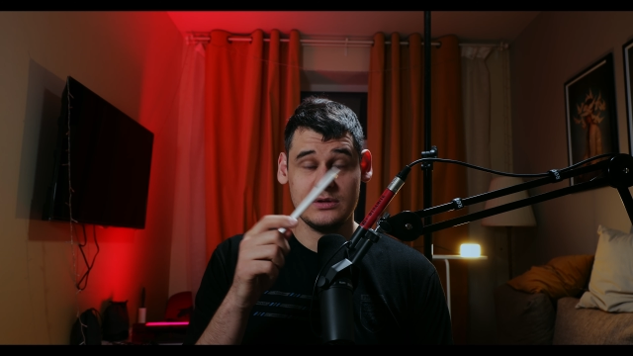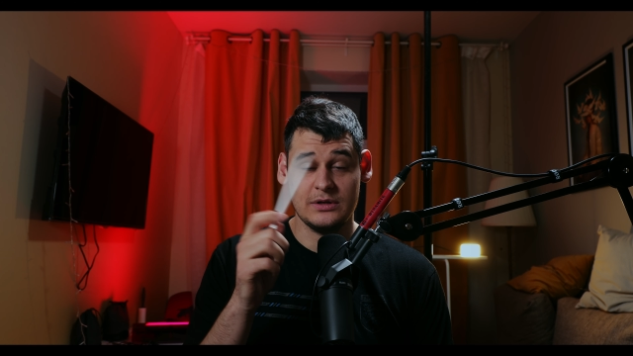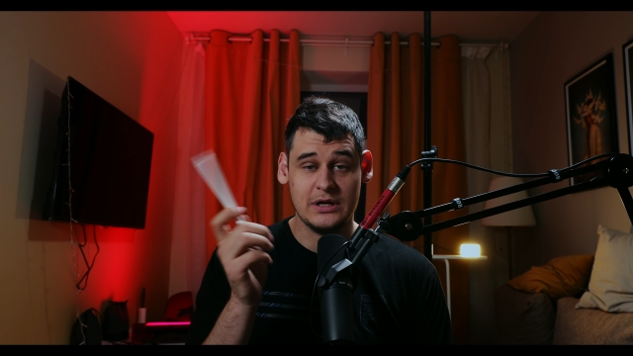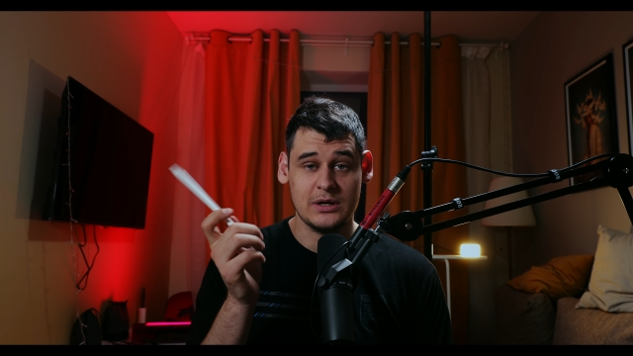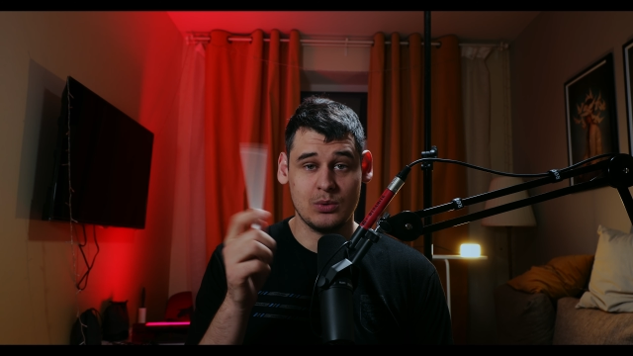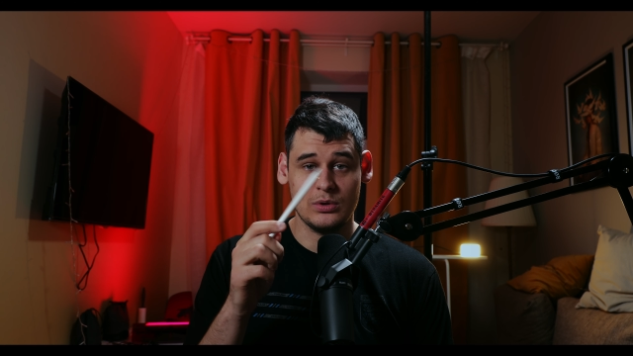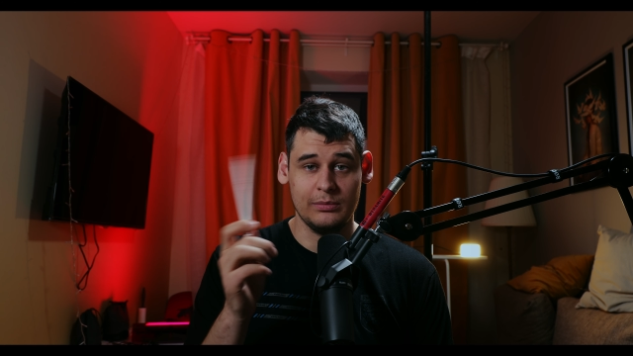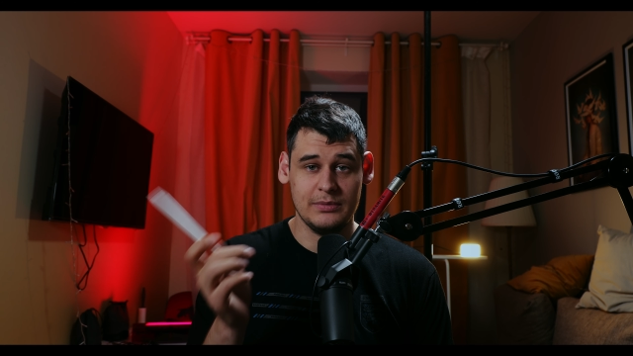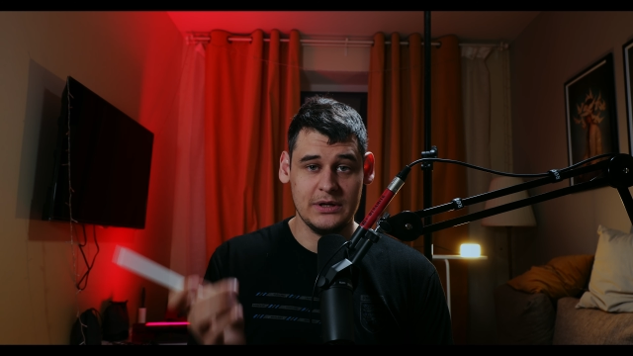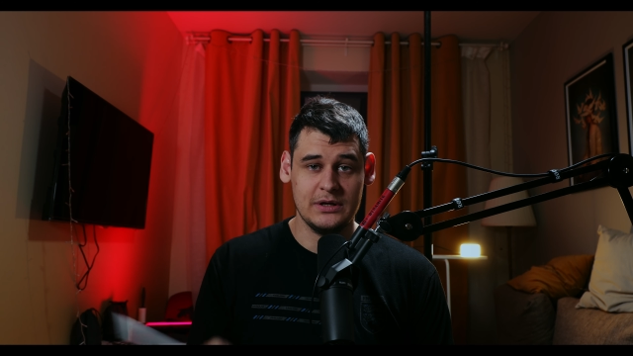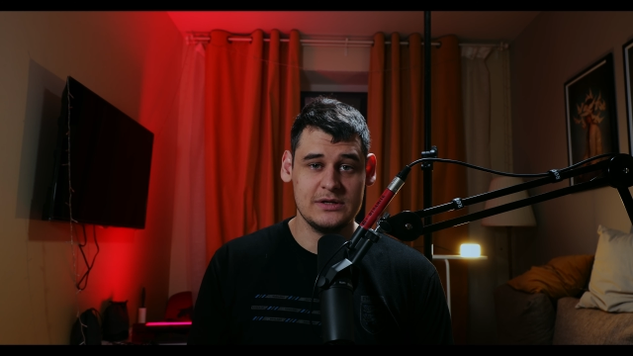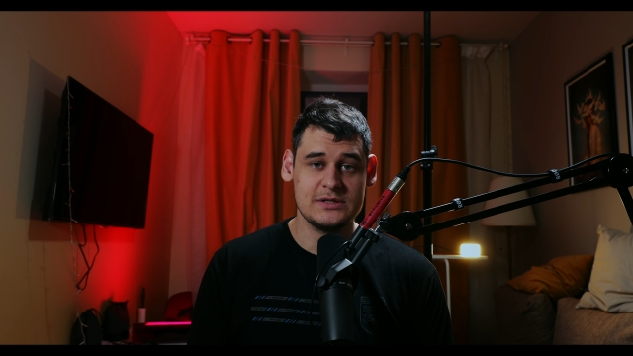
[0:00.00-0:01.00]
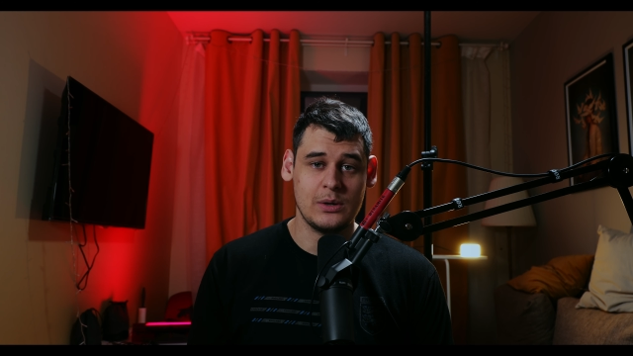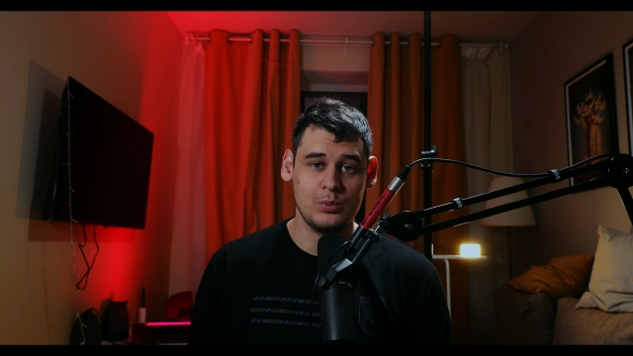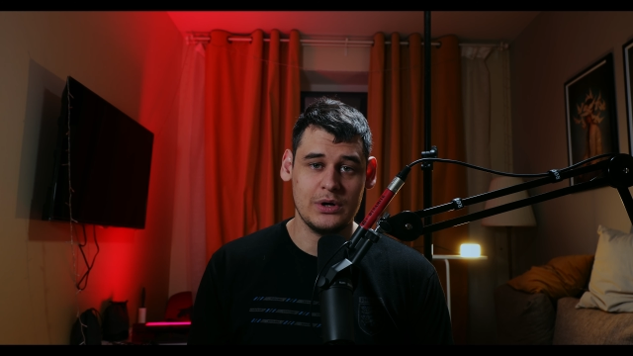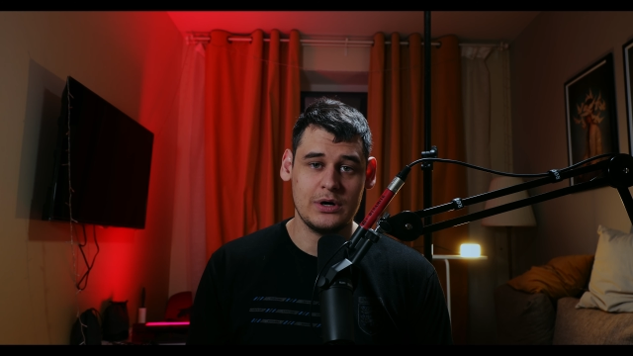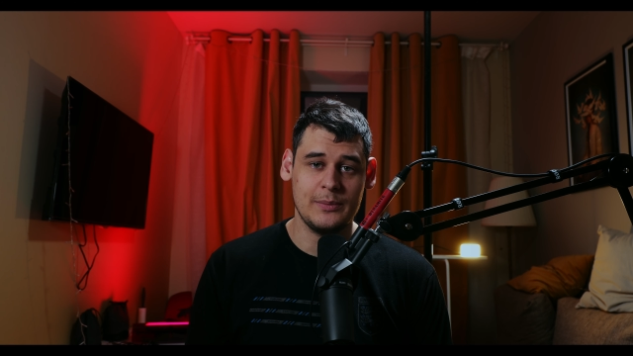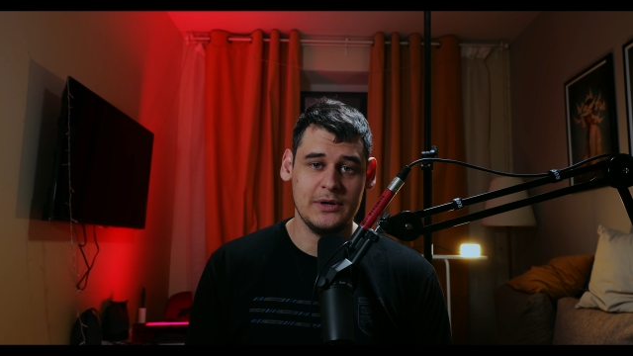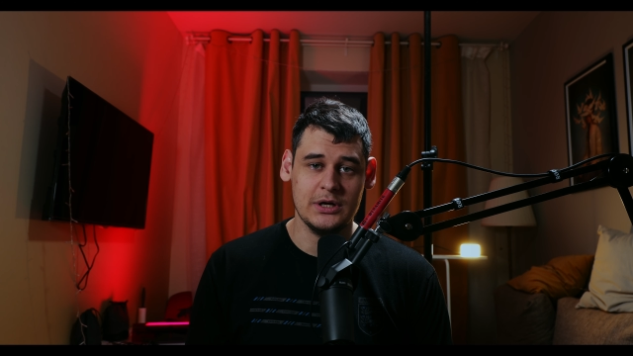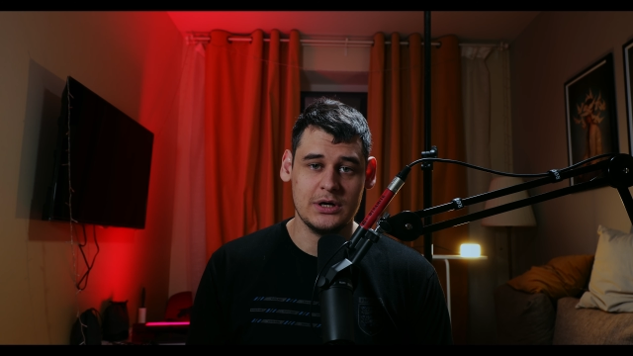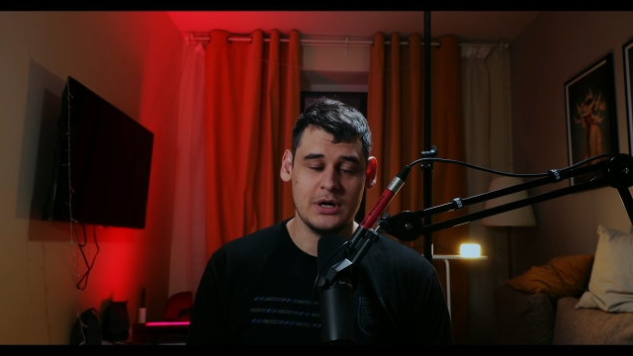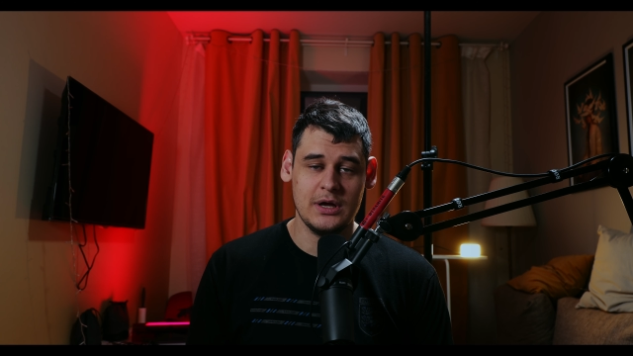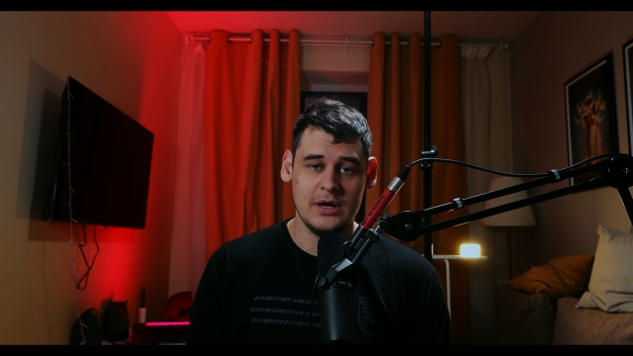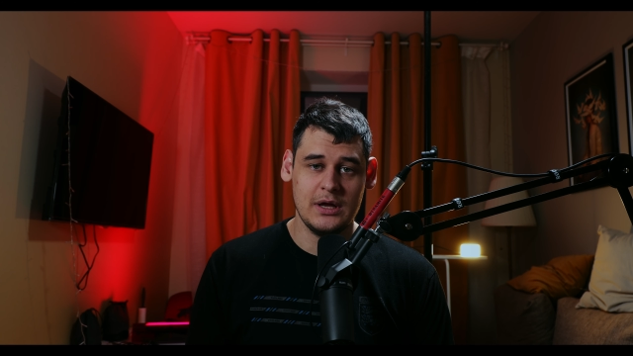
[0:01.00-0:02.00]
link will be somewhere up here,